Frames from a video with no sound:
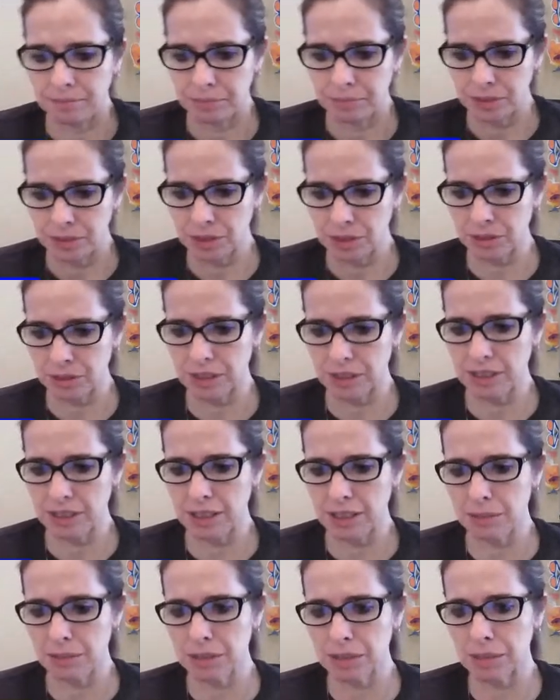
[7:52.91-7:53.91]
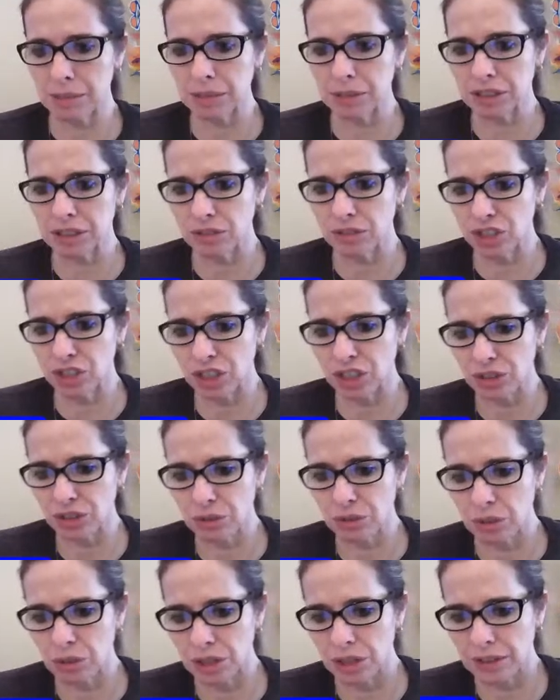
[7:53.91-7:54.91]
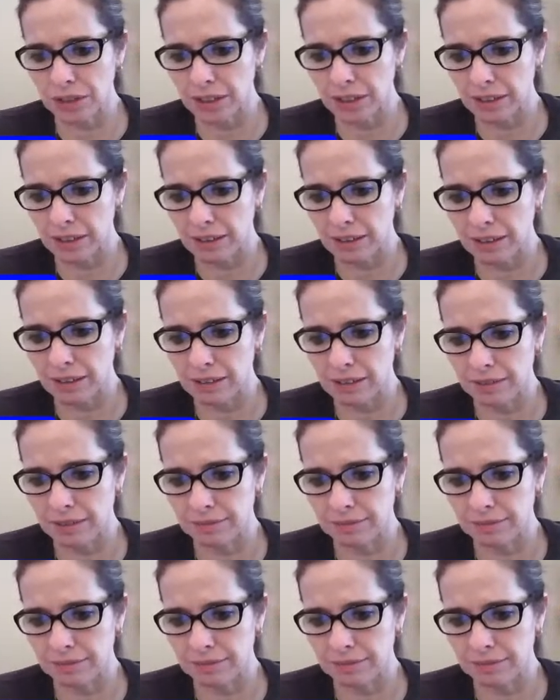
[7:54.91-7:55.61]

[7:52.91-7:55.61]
So in the Teams, I must have shared the wrong thing.